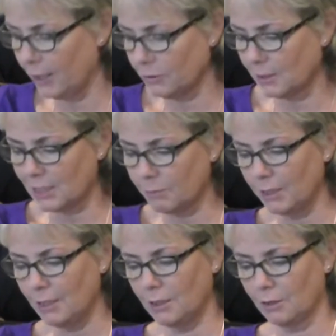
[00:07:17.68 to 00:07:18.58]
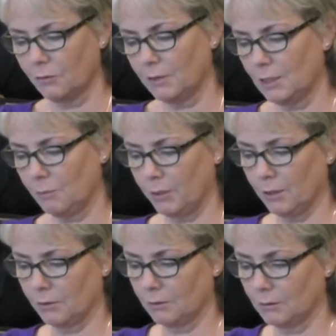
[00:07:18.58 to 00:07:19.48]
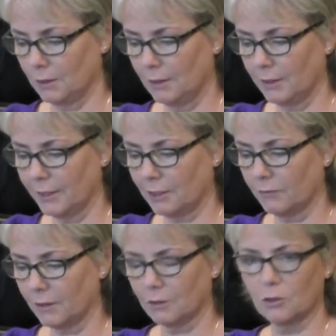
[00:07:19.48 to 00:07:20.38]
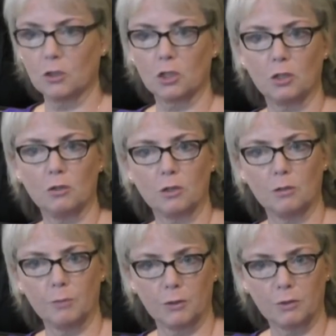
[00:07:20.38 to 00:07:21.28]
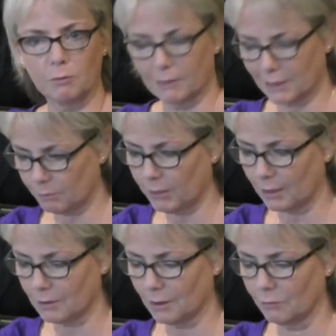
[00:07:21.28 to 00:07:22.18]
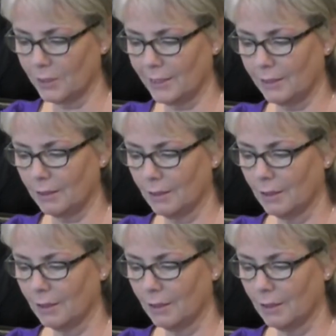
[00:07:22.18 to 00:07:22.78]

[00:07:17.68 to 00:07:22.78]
the speed of this bill, in light of other constitutional bills we're expecting, really